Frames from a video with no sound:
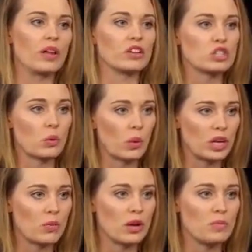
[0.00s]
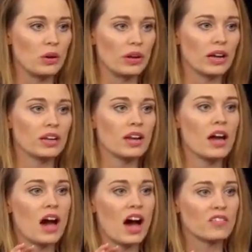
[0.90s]
There's 21 million
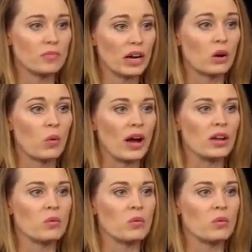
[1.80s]
of Bitcoin,